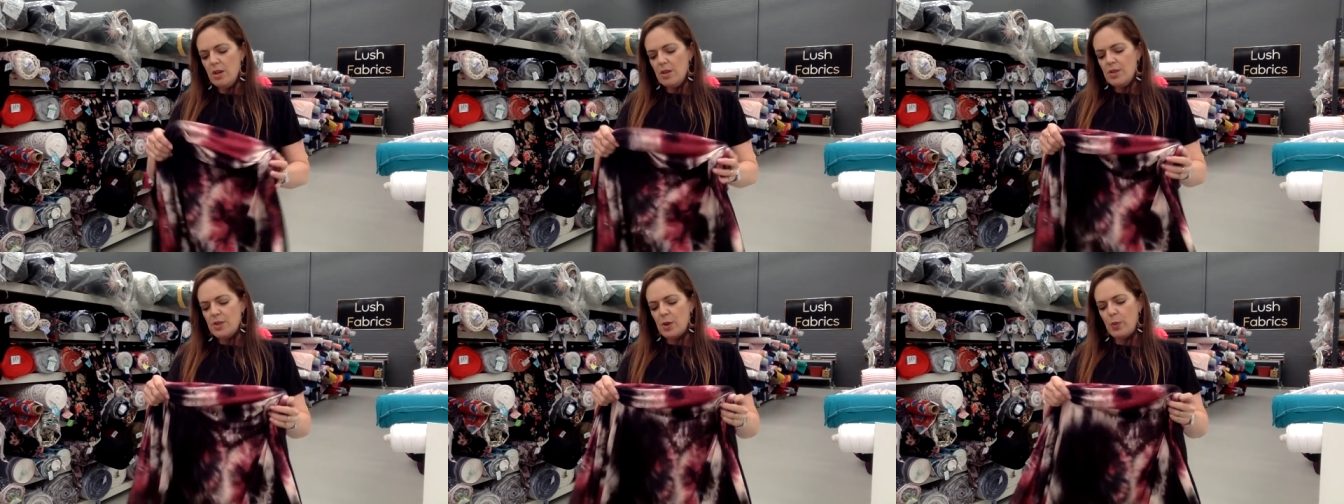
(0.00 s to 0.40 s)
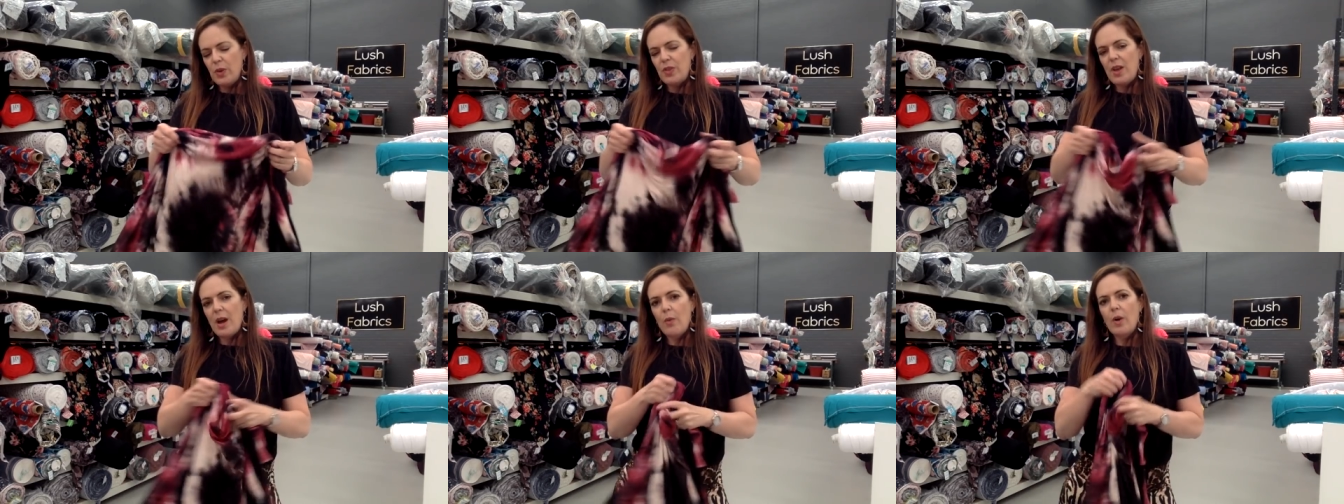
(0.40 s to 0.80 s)
So
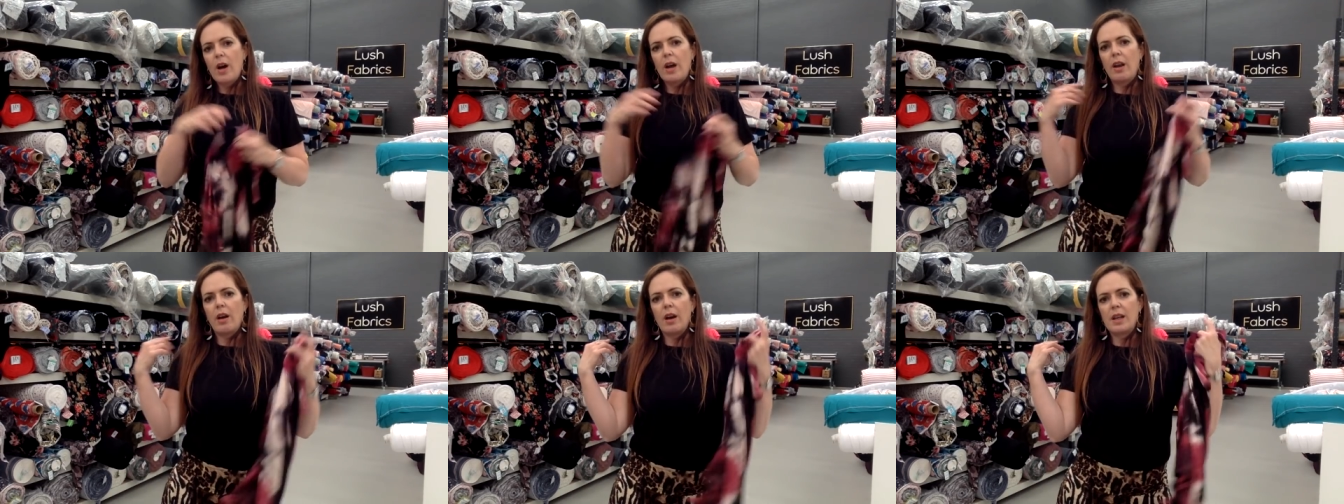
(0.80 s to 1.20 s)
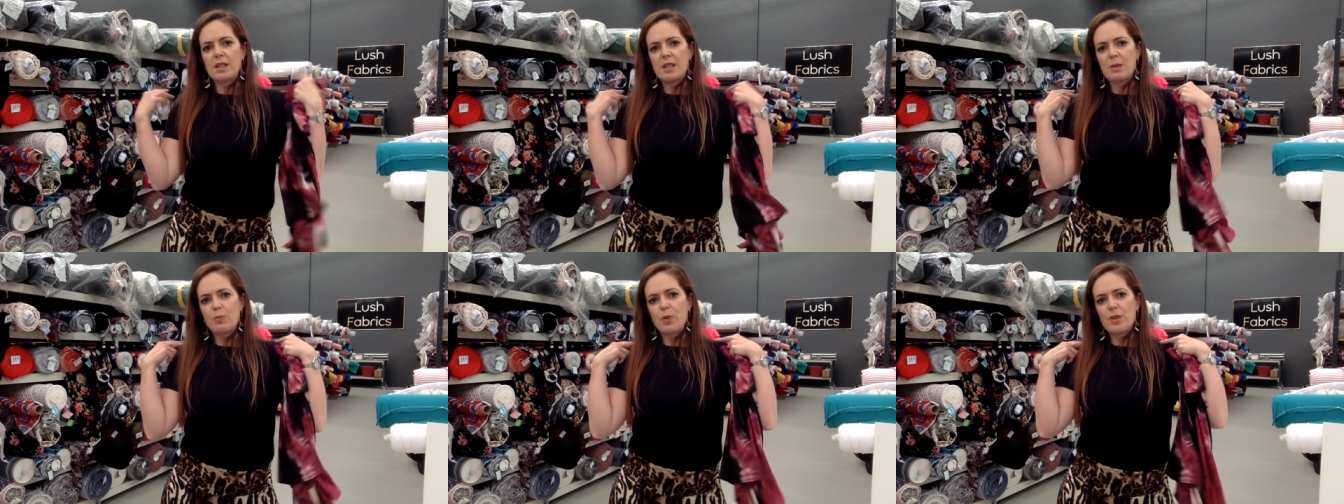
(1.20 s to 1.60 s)
with that one, I
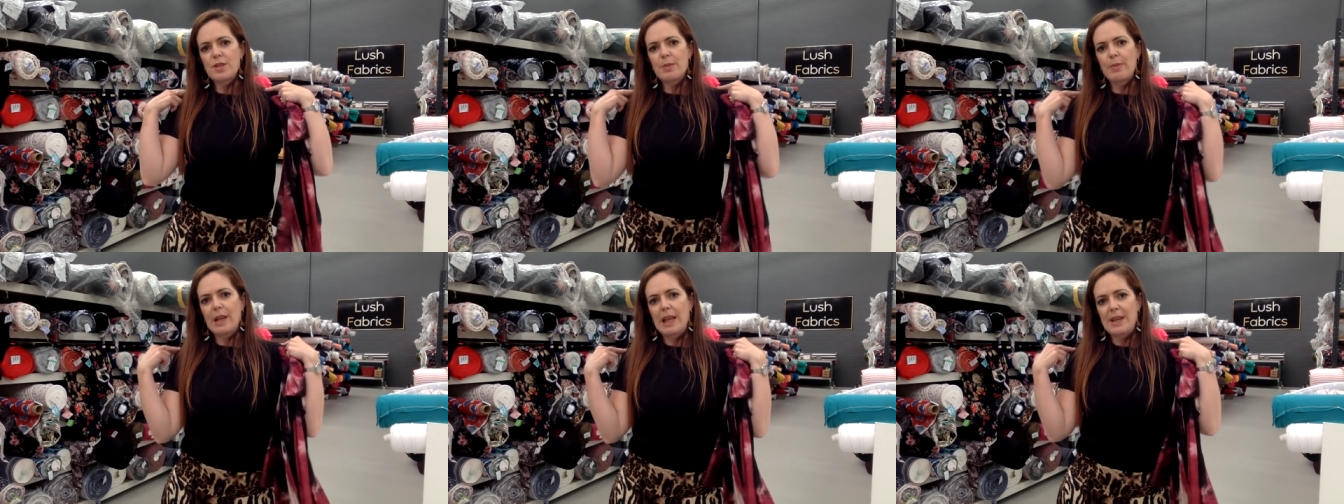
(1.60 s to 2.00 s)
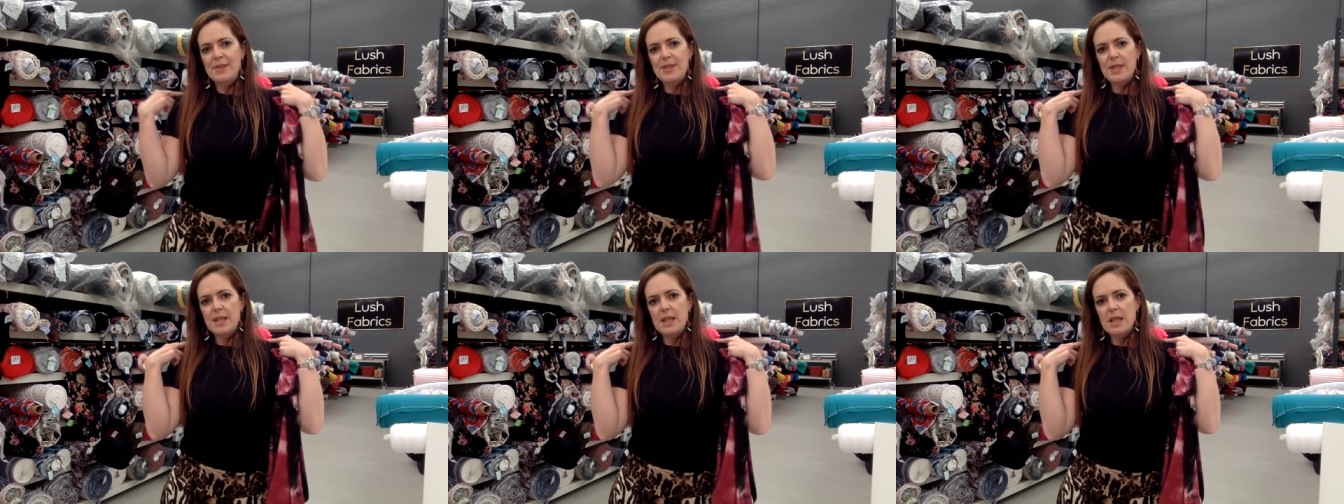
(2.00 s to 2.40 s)
did put some
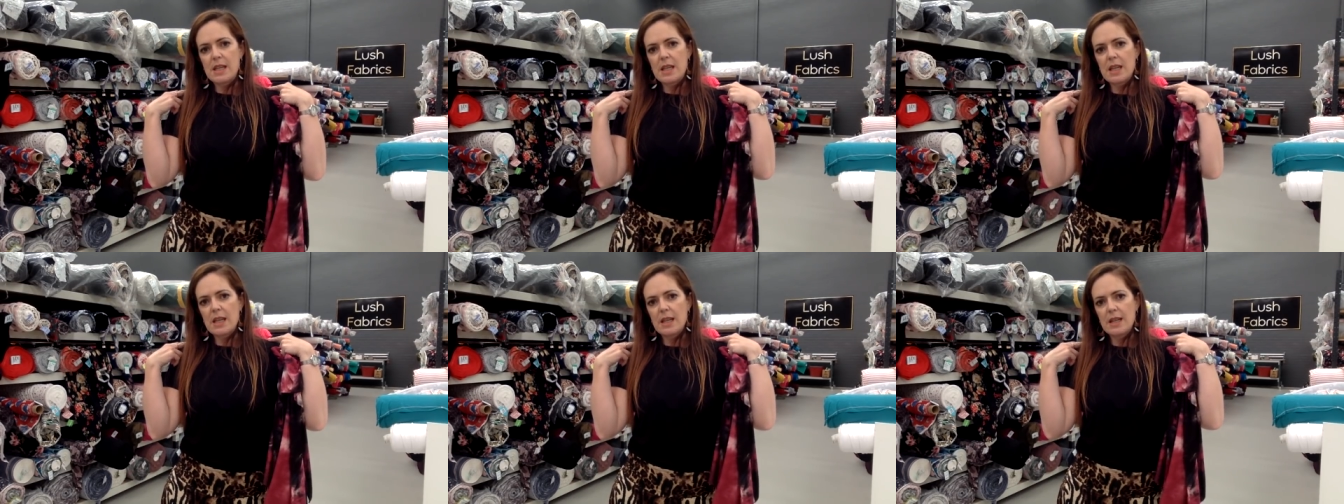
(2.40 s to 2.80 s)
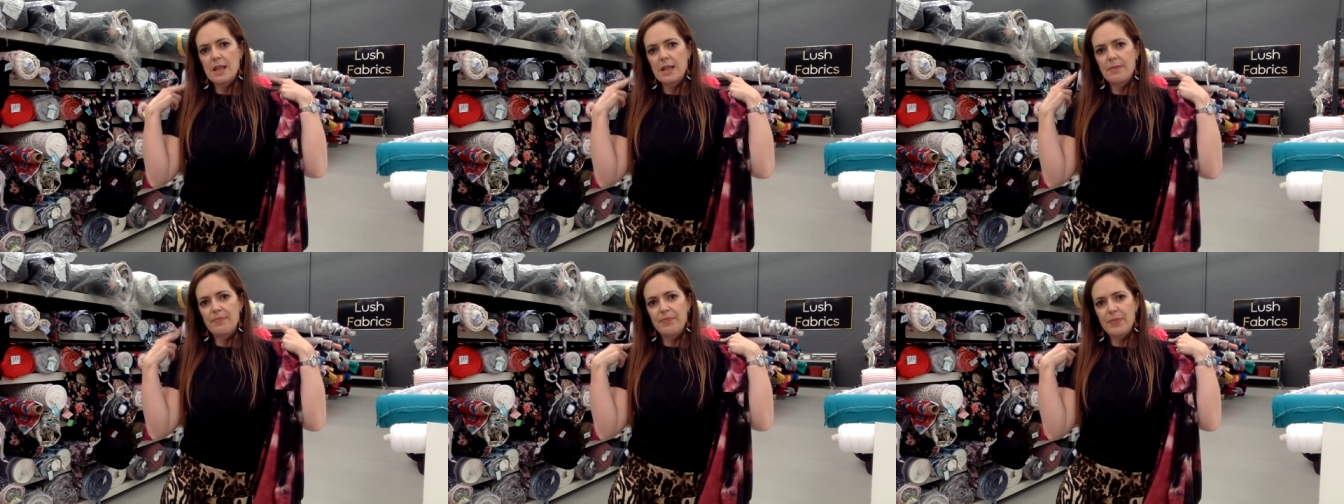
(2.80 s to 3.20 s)
elastic
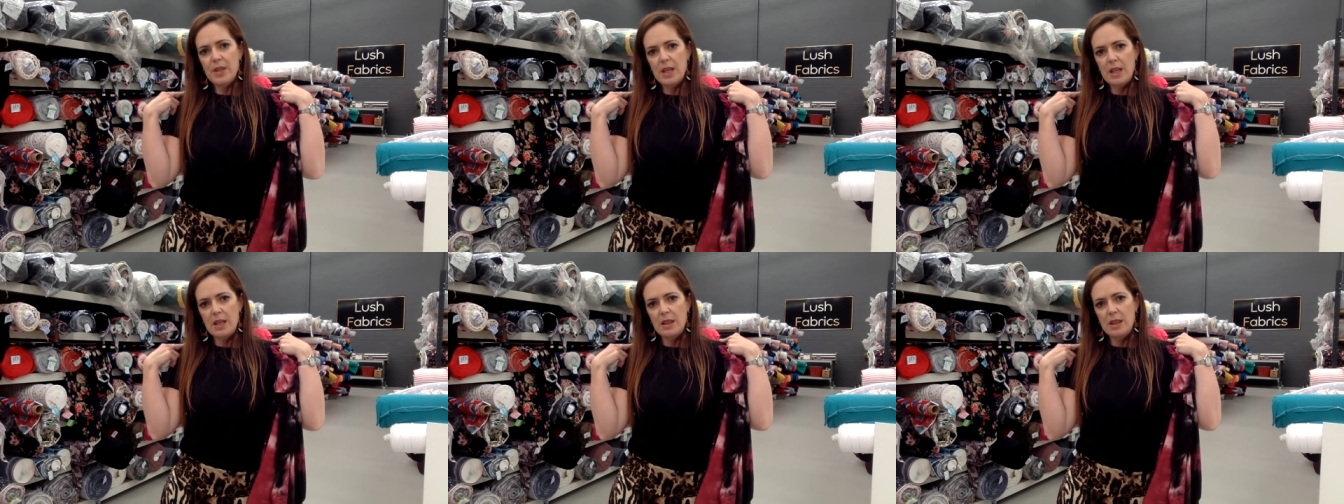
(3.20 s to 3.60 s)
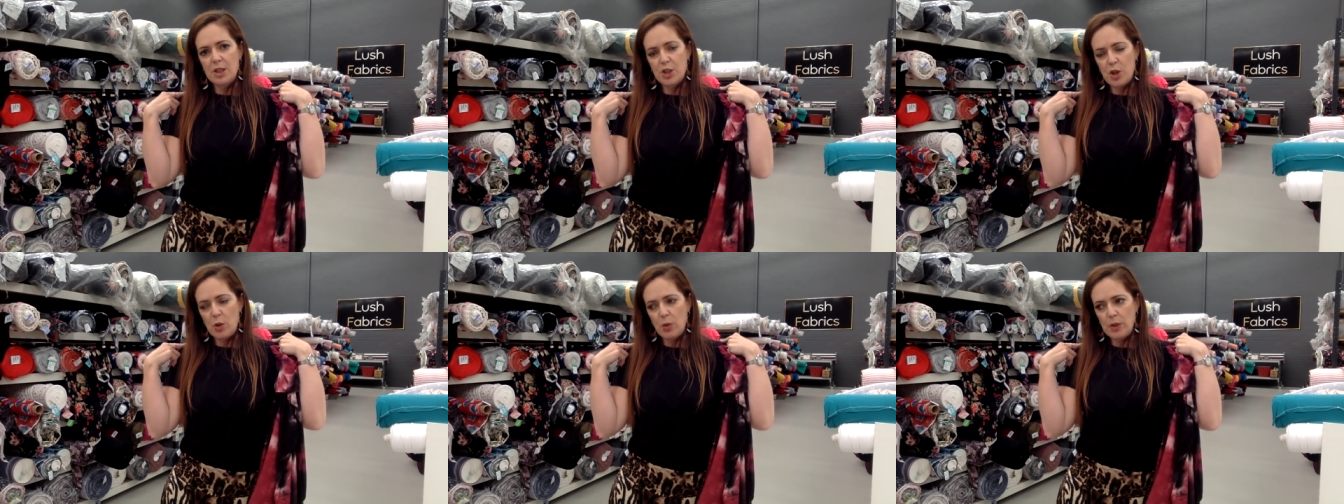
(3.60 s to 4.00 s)
in the
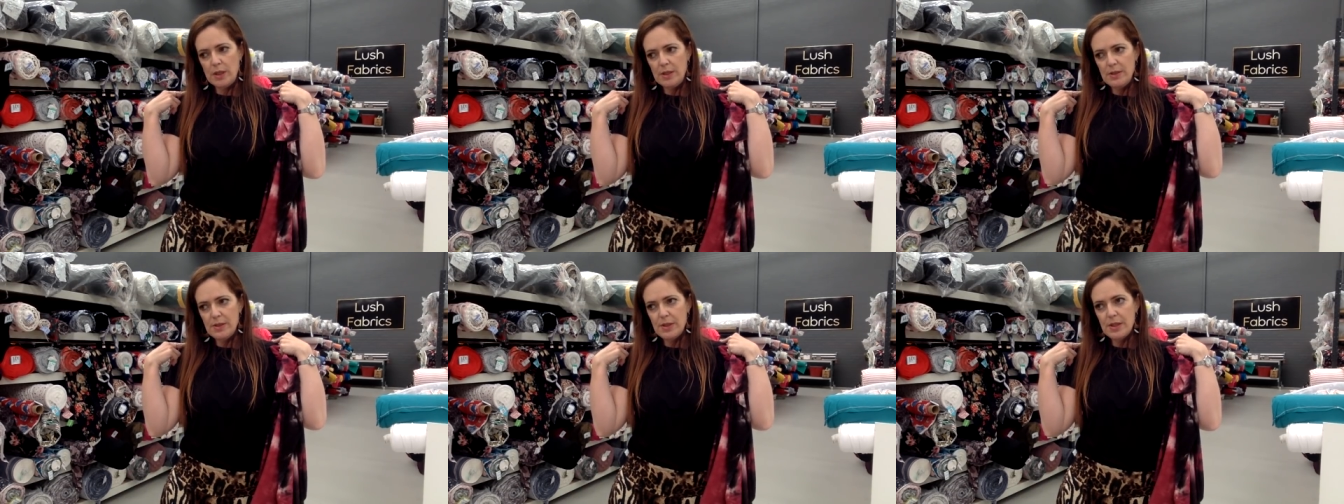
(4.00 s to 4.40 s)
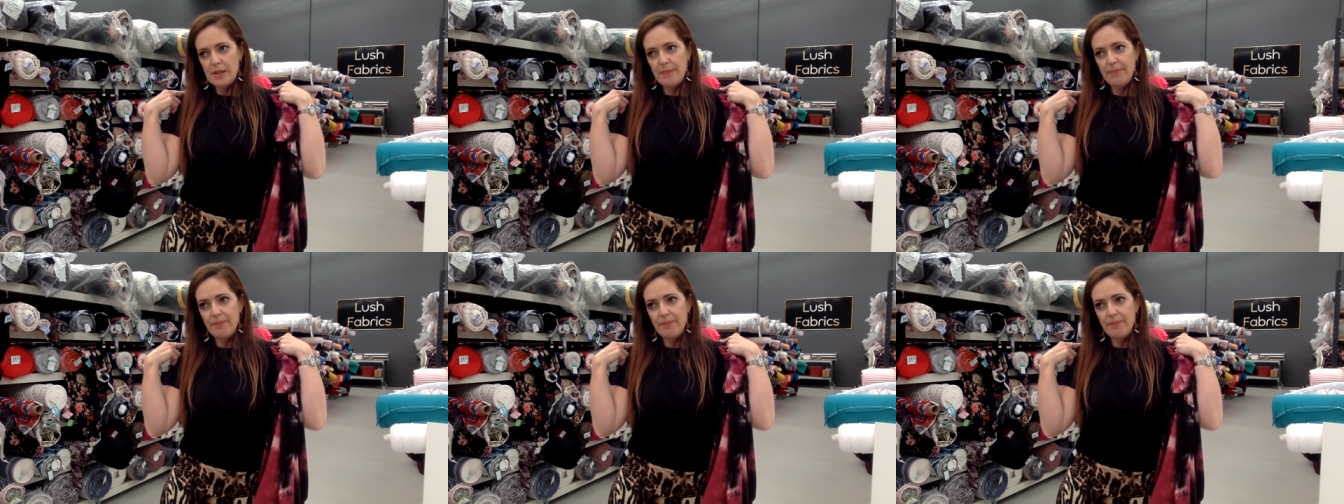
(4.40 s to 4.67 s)
shoulders.